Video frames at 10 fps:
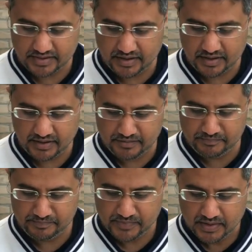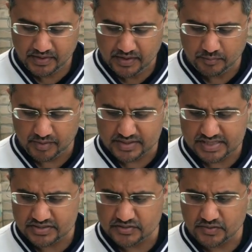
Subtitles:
when I did a tour,